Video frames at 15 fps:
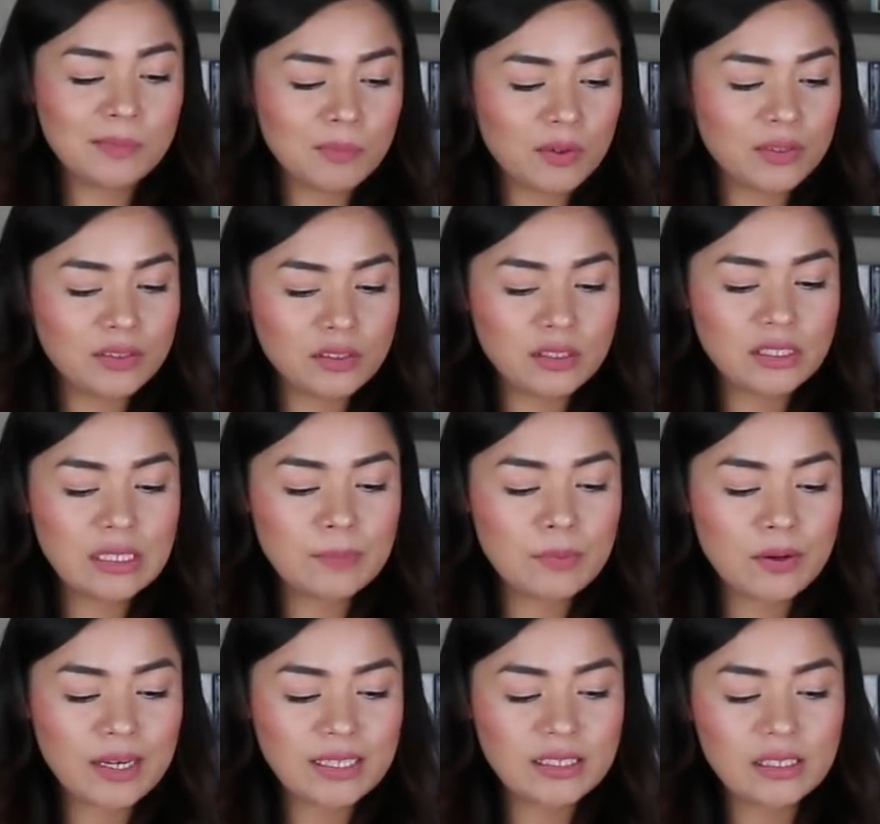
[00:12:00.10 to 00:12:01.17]
I'm going to
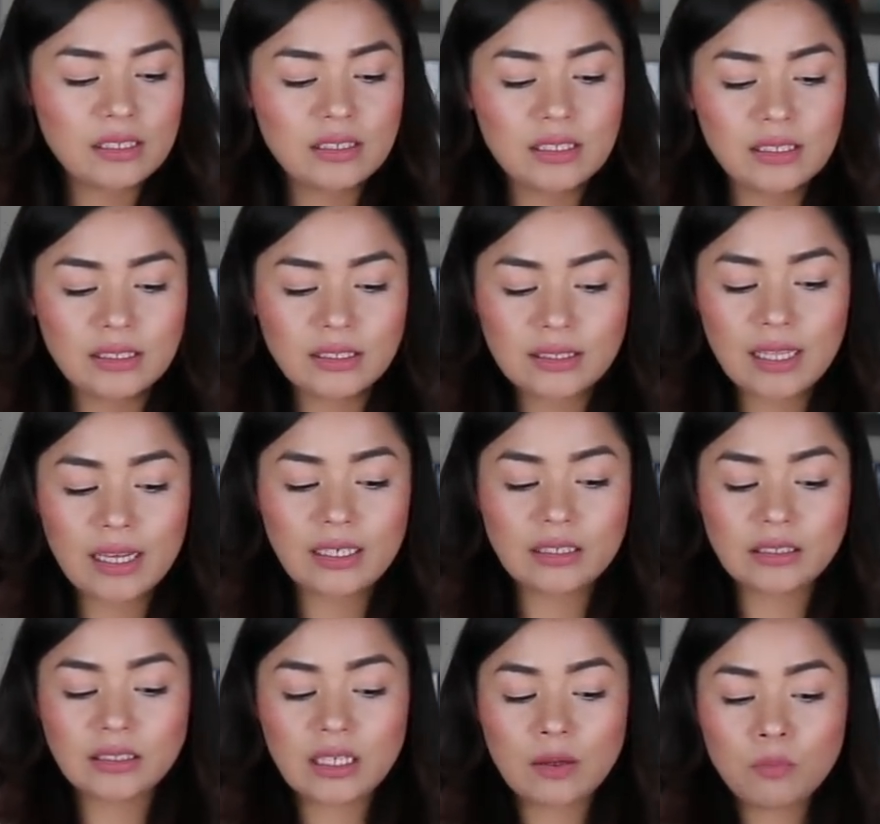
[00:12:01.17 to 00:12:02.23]
summarize it, is
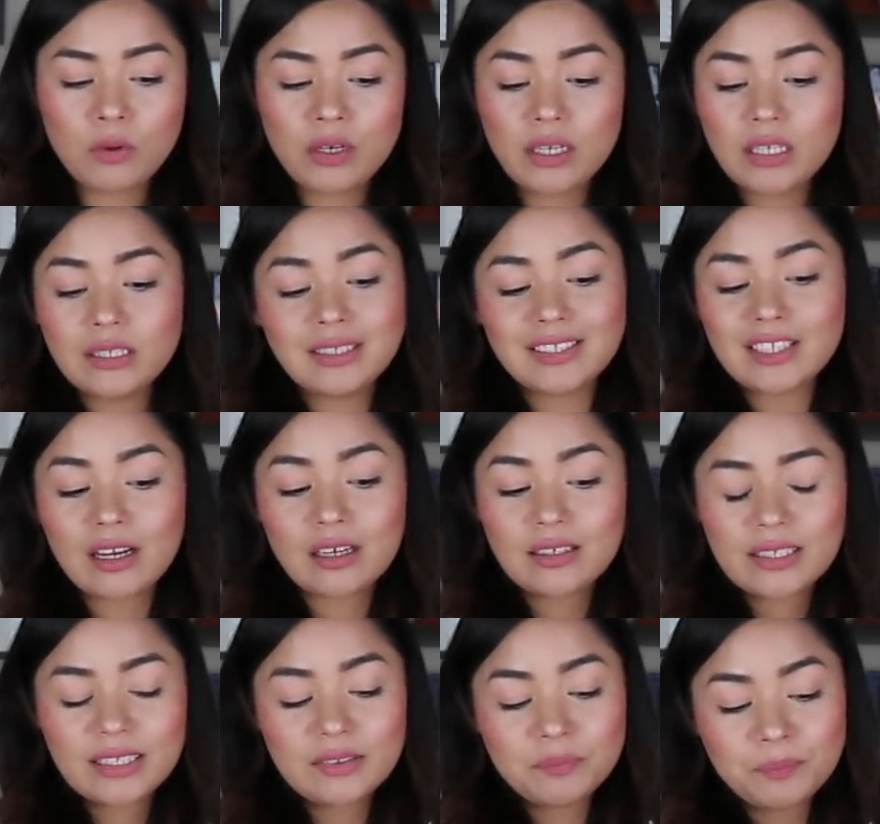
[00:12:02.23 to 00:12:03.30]
that someone is
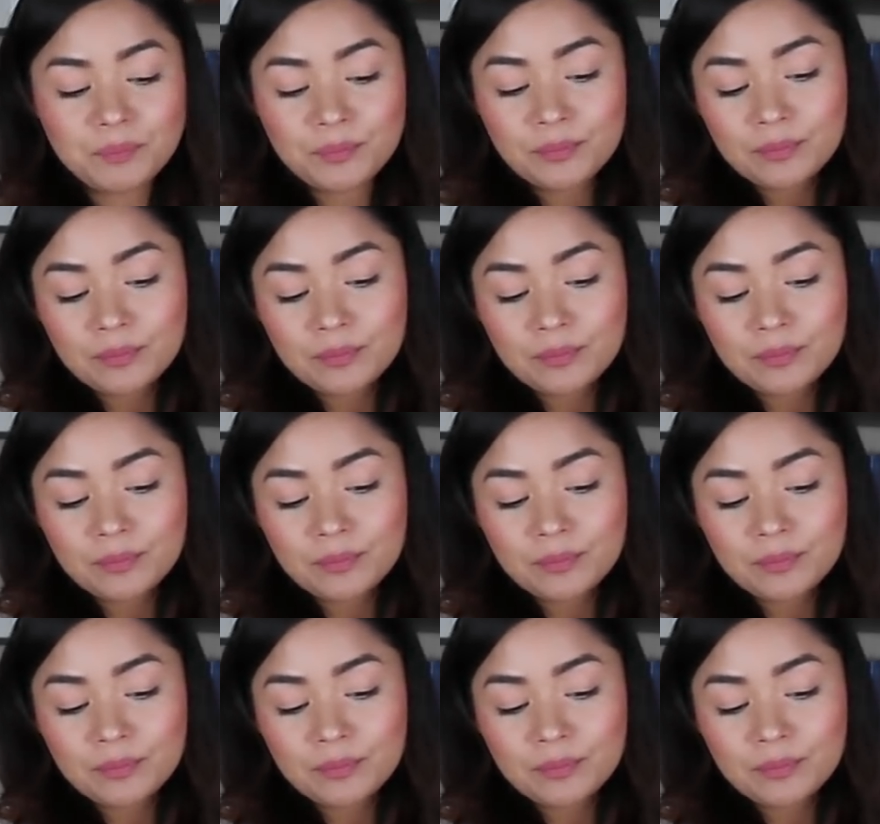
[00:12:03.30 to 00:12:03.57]
sorry.